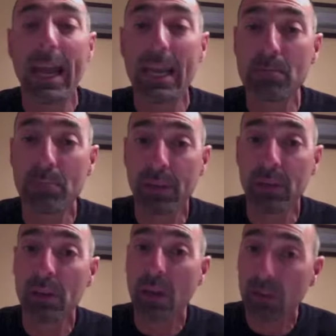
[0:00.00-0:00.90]
a
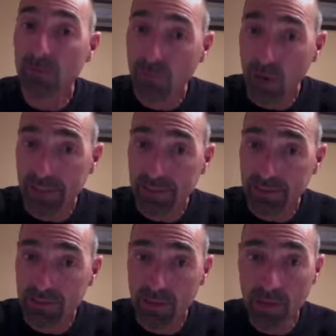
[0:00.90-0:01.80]
Bill of
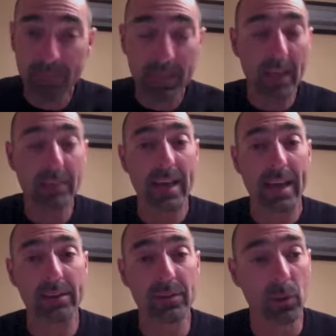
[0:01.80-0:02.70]
Rights is
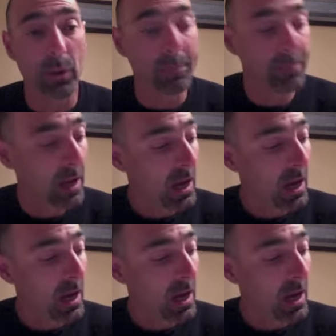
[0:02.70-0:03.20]
added to it.